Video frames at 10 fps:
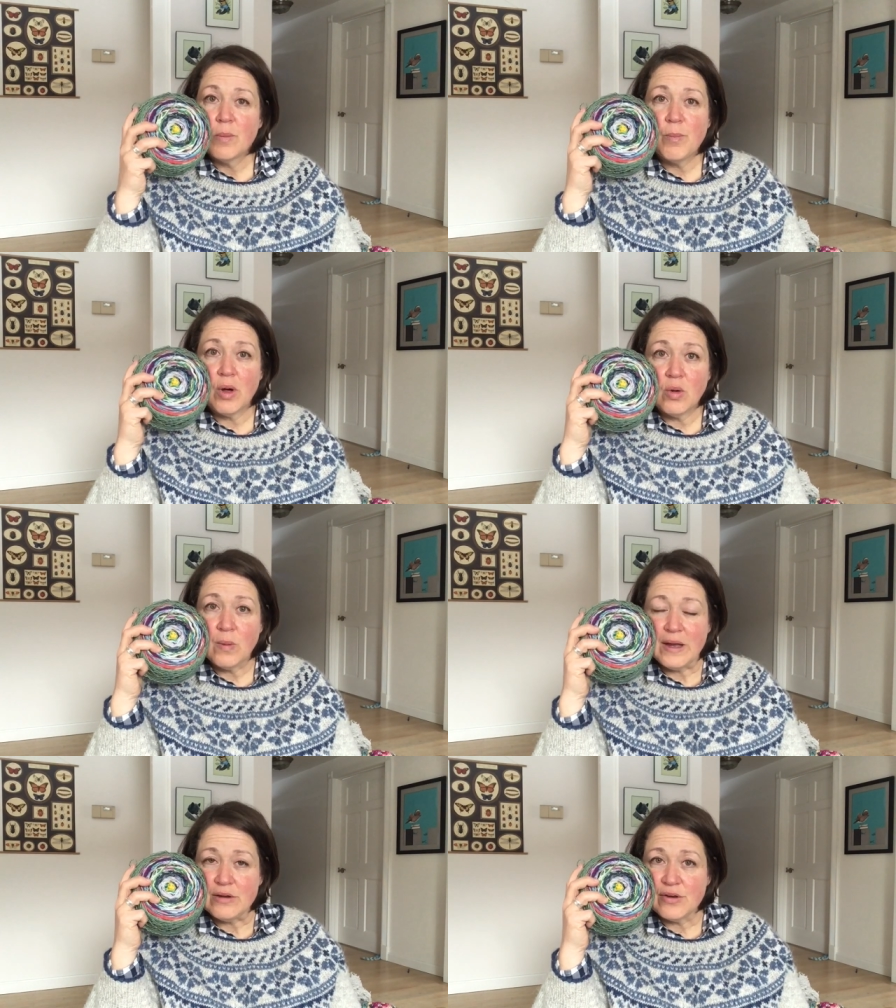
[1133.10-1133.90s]
ball
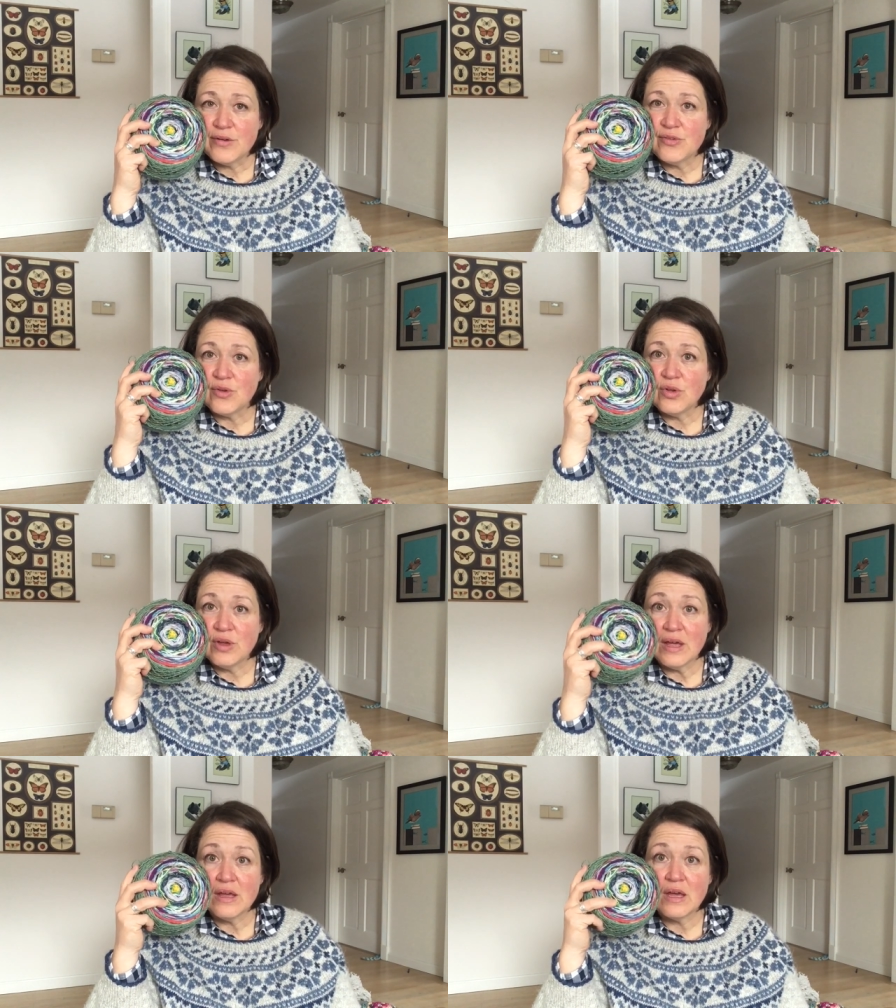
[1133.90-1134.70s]
winder, so you
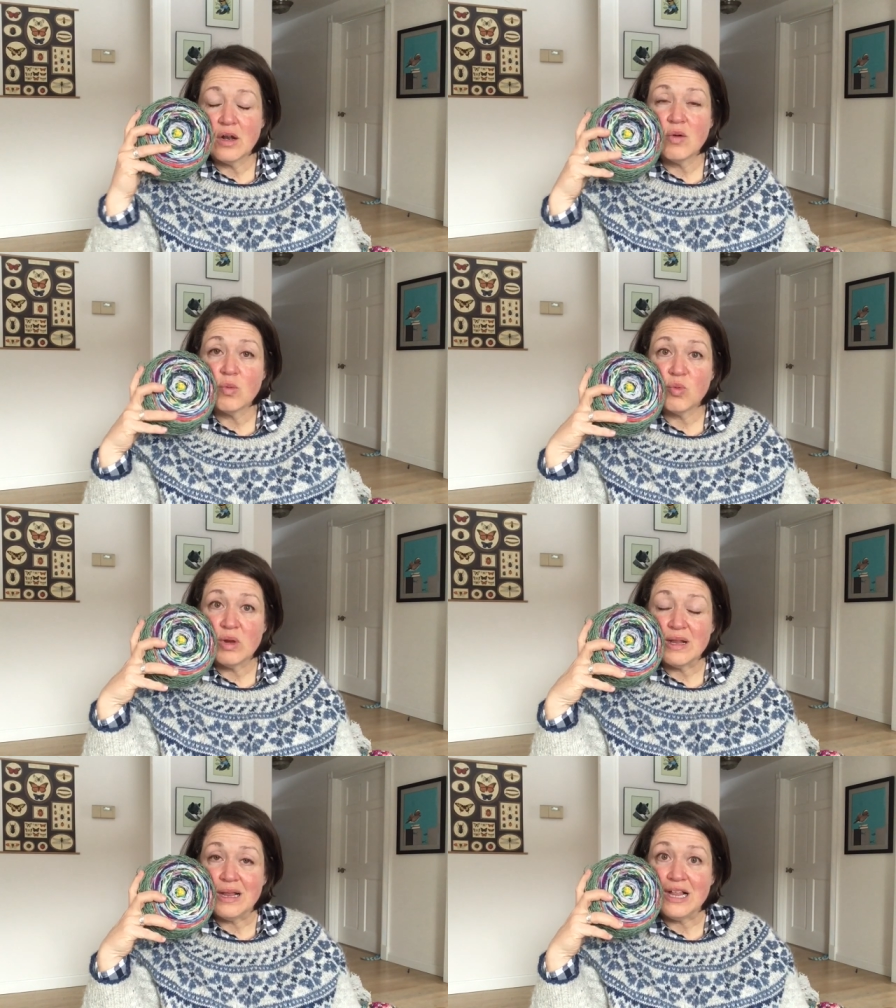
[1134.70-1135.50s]
can get a
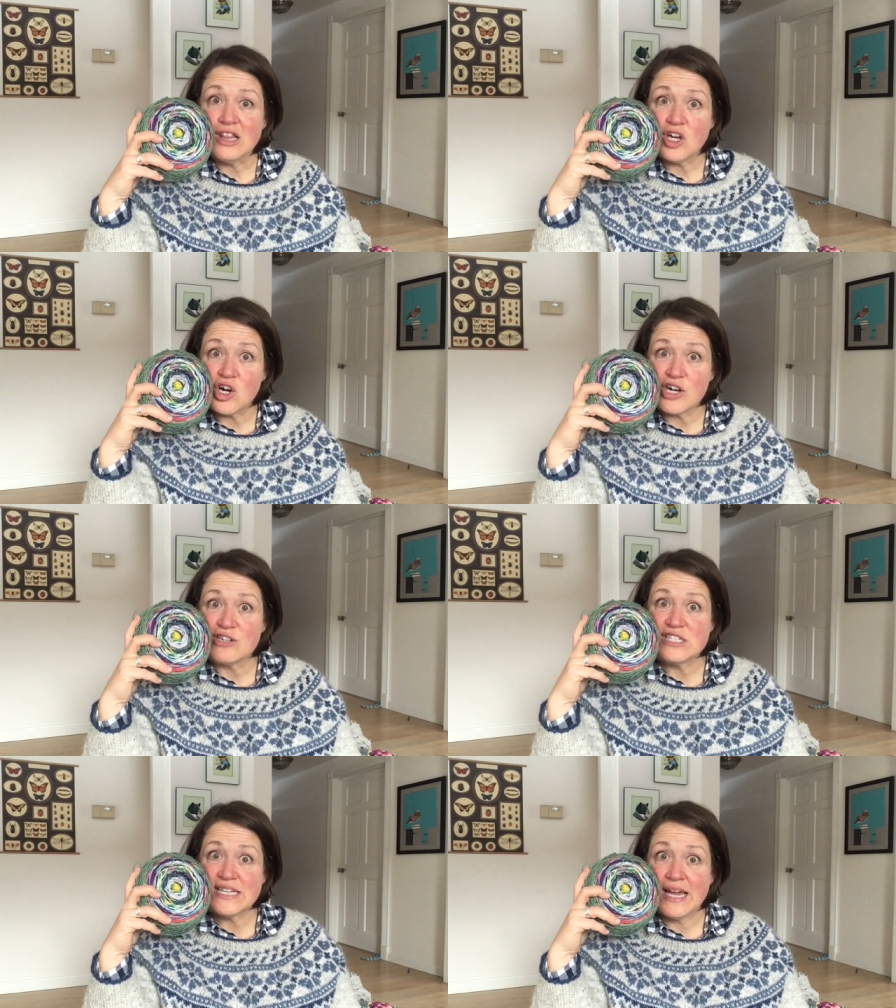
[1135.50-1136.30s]
really
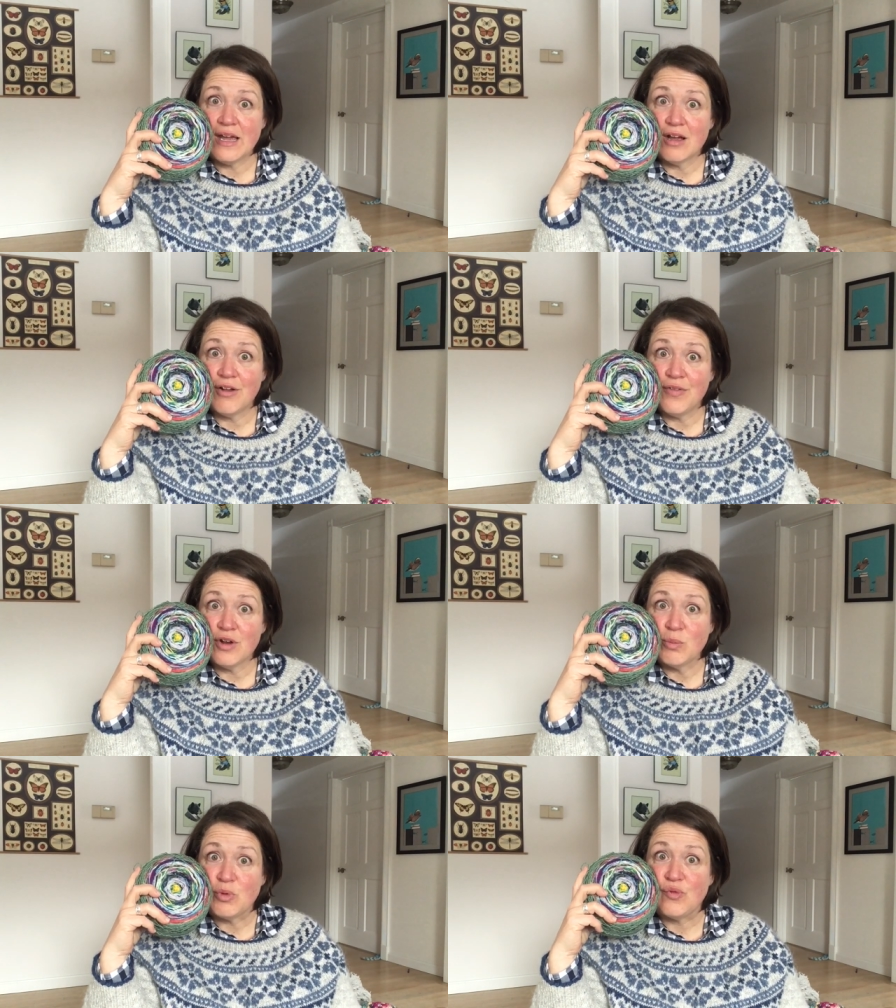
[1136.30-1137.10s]
large cake on
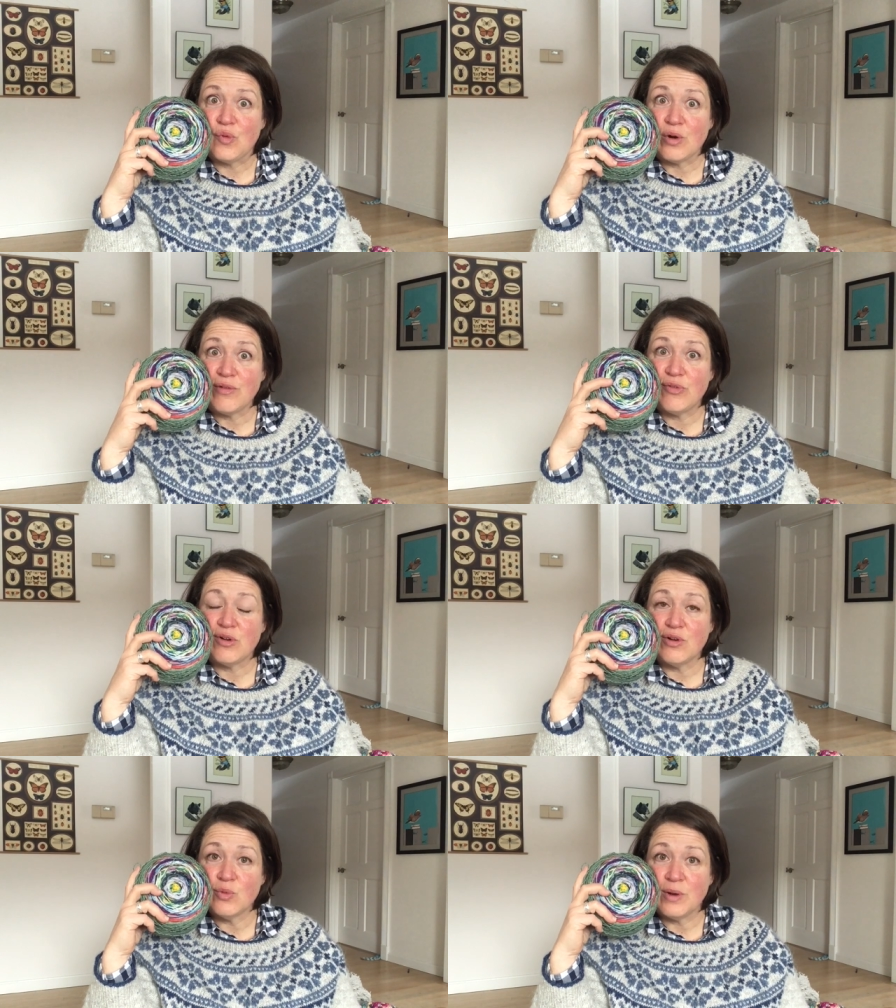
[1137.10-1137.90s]
there before it
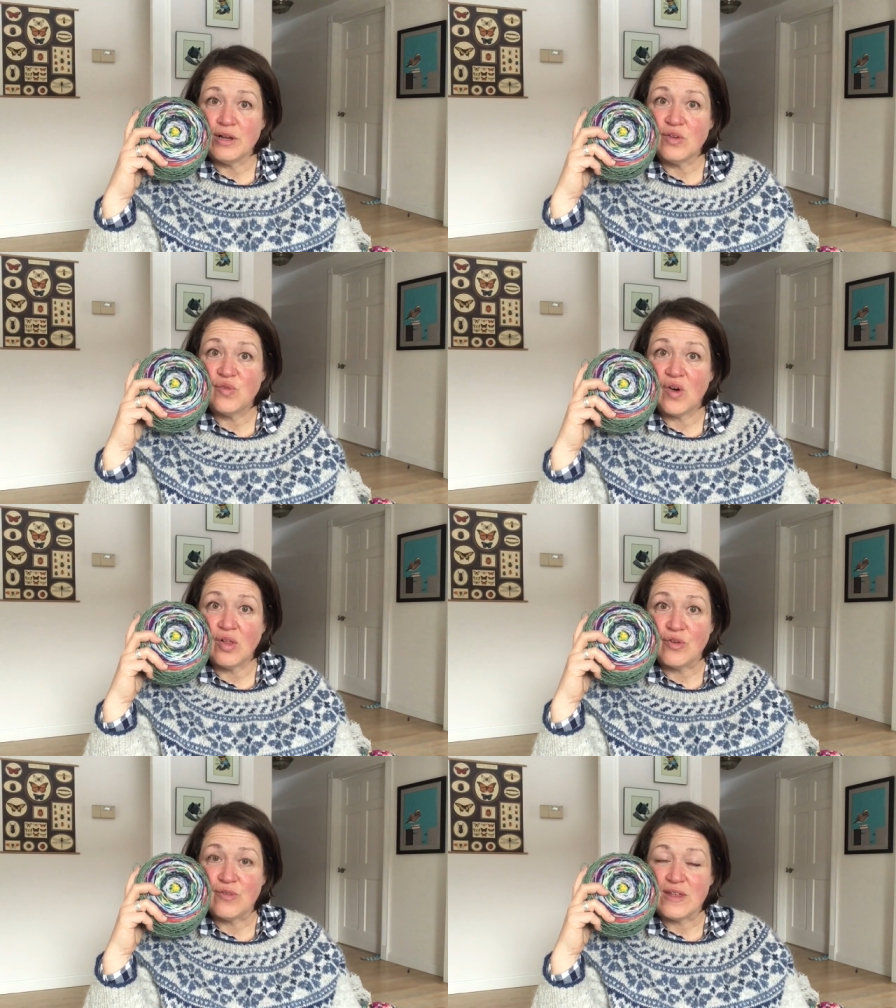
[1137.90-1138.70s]
starts wanting to
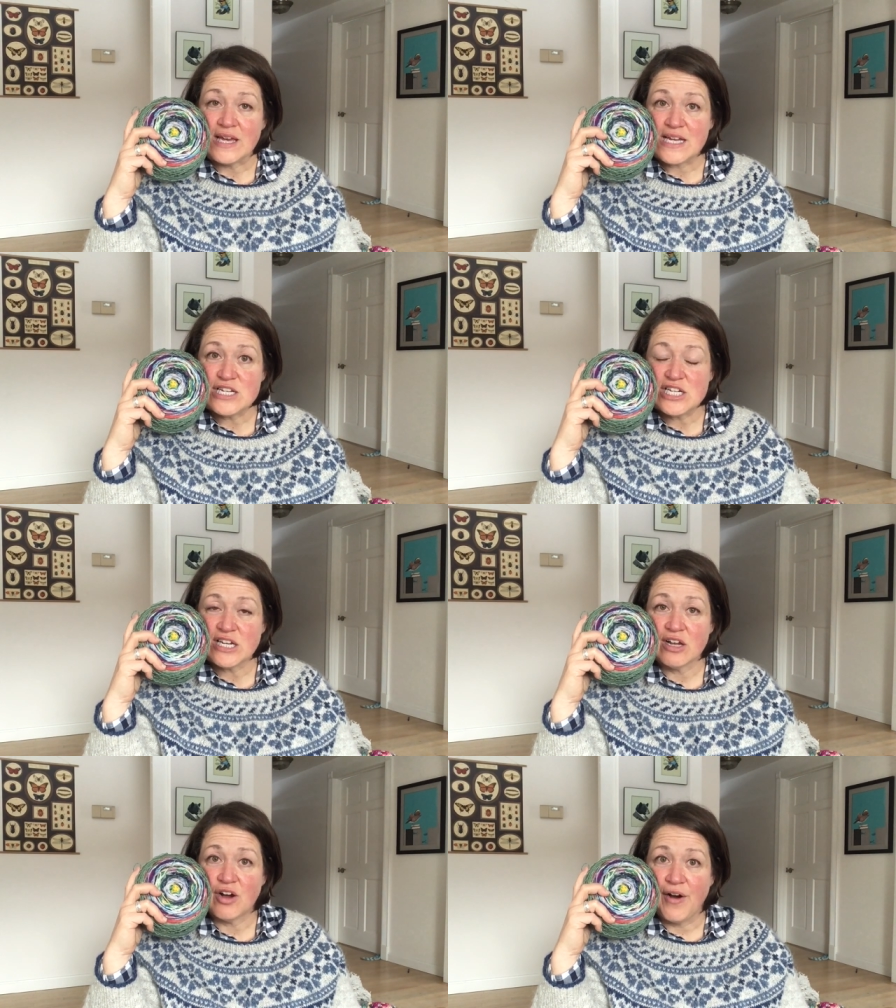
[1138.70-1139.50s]
fall over the edge and
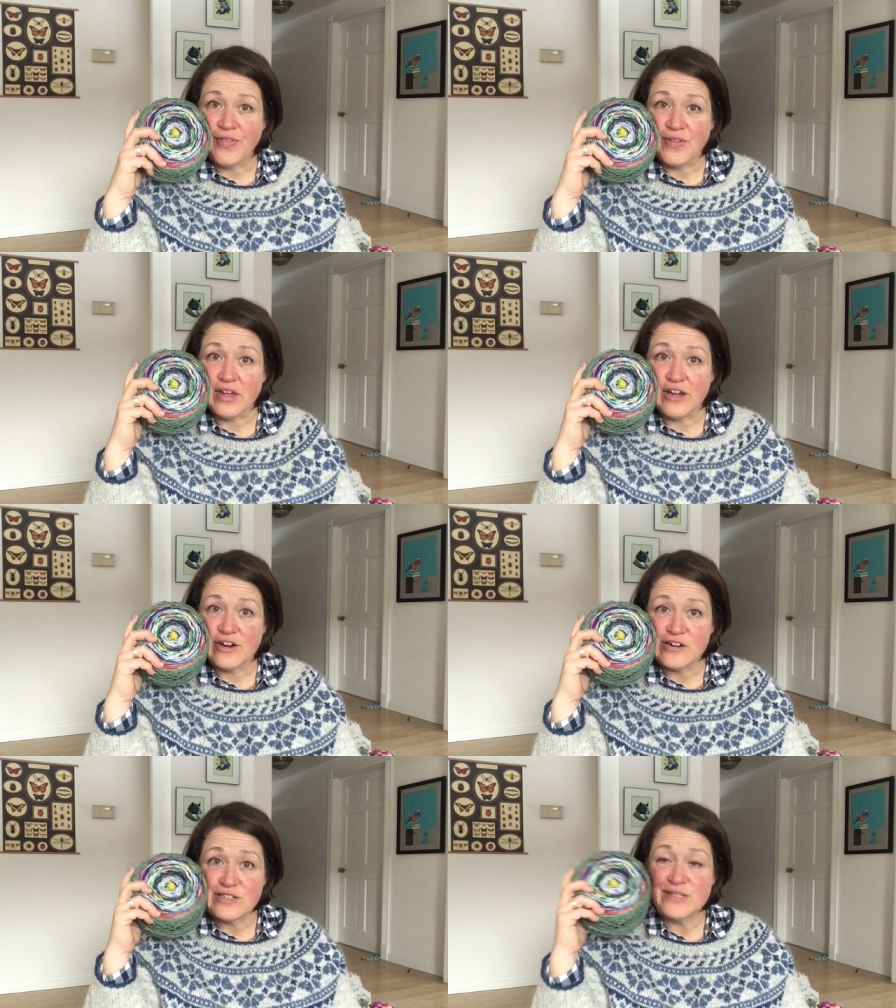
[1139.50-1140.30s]
get caught in the
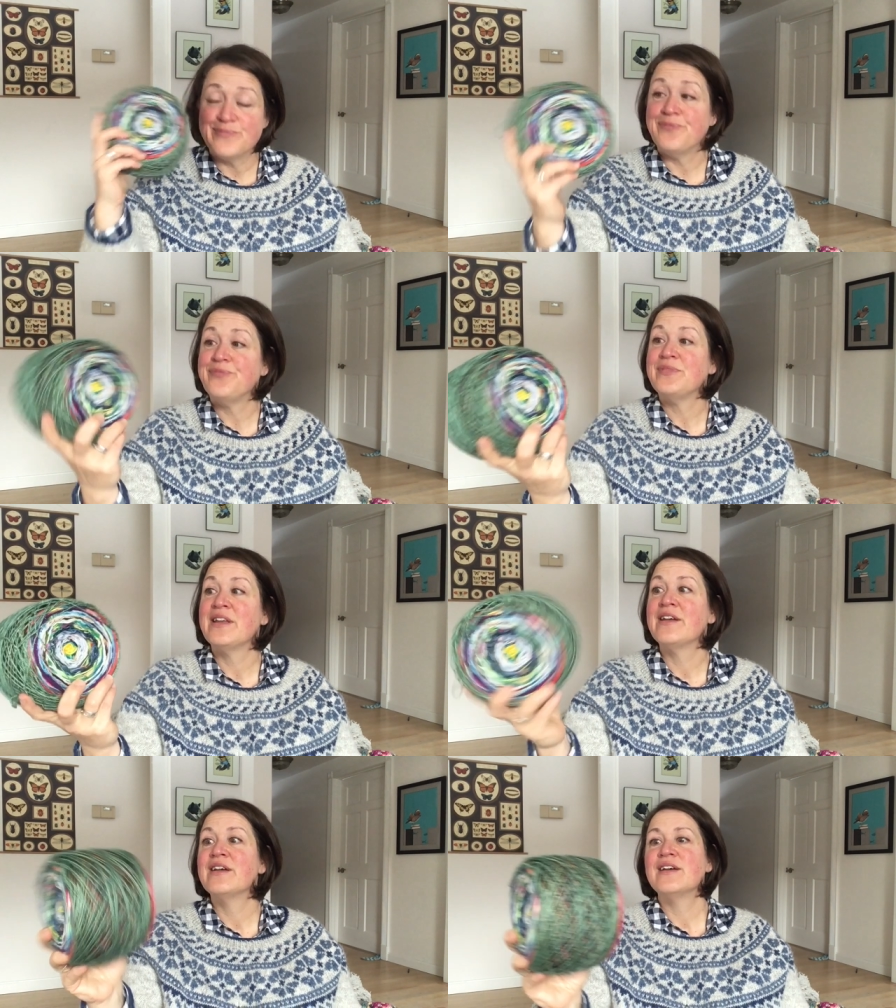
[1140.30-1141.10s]
gears.
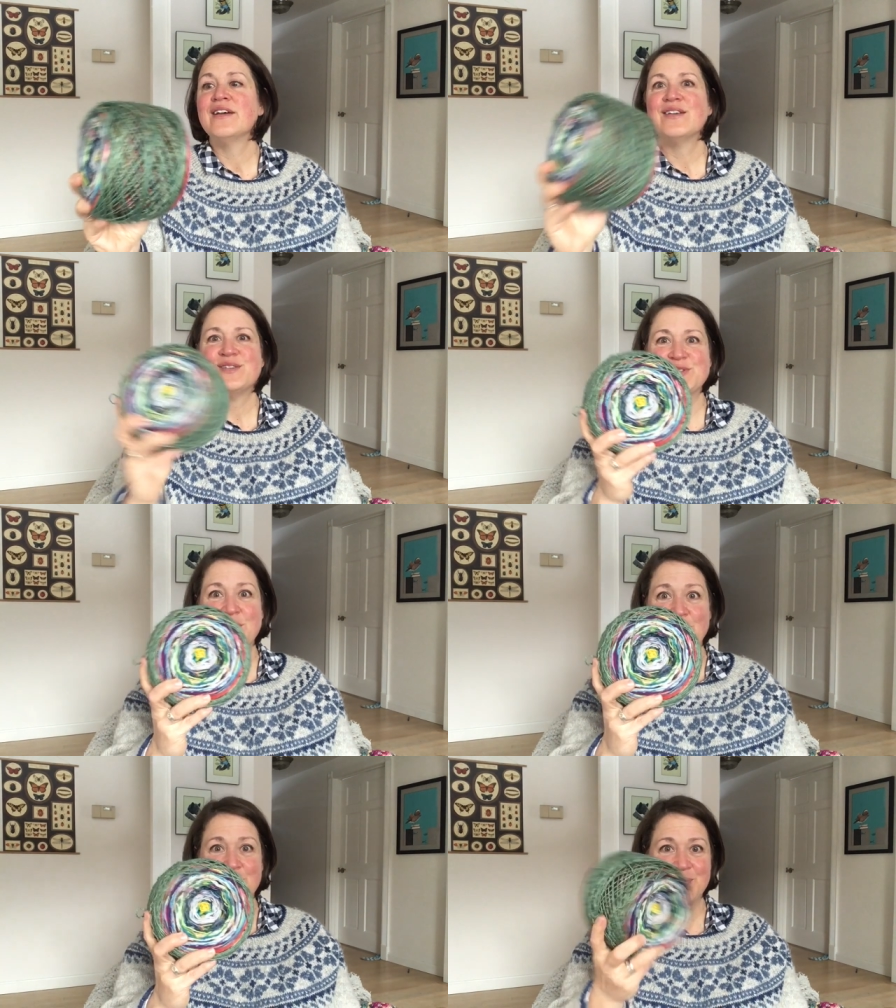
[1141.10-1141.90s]

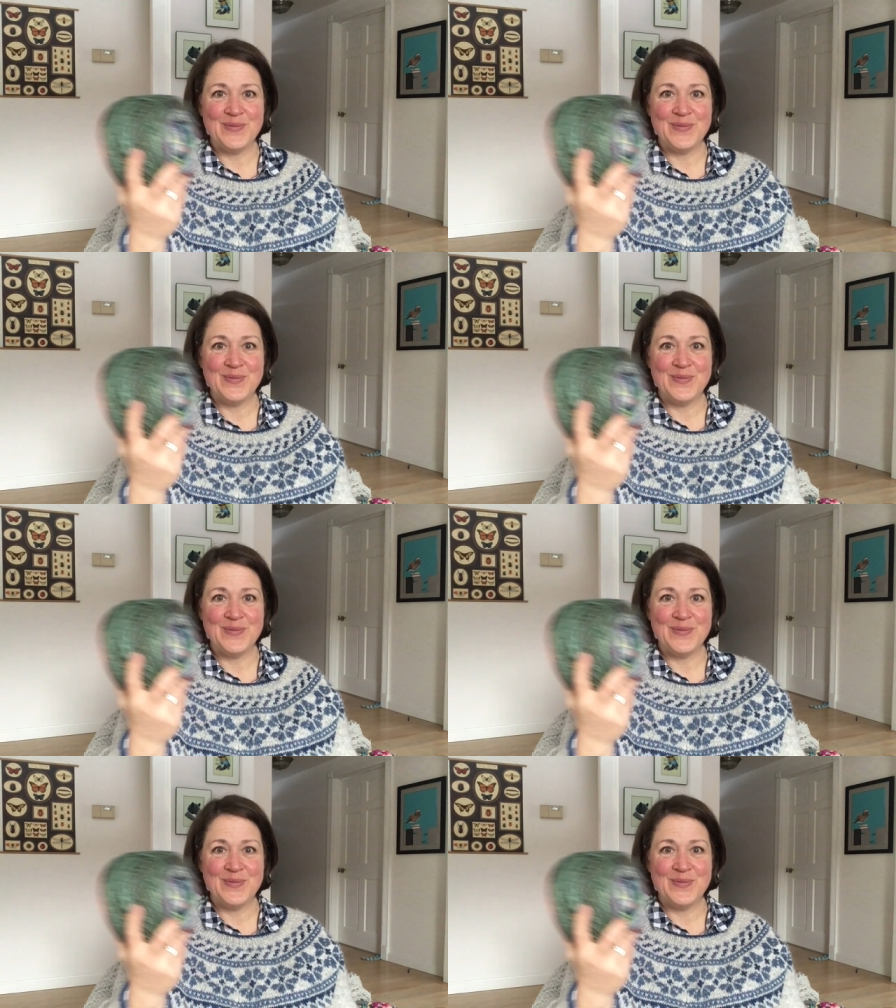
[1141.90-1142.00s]
So